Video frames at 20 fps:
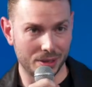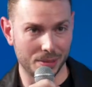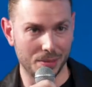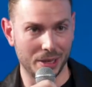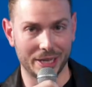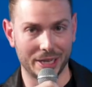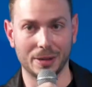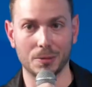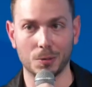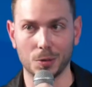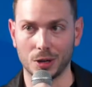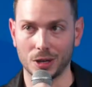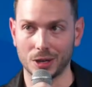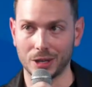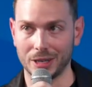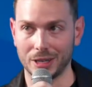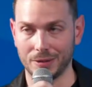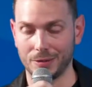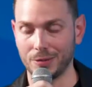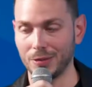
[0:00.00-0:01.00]
to make it
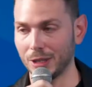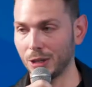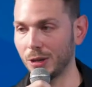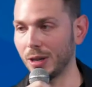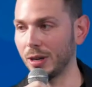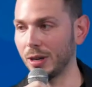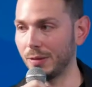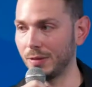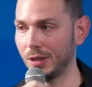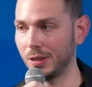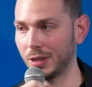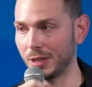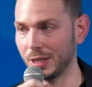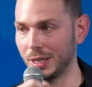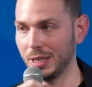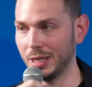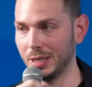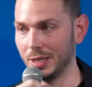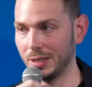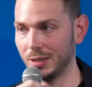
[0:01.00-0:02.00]
work and figure out everything I
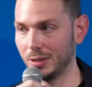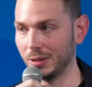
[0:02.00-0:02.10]
needed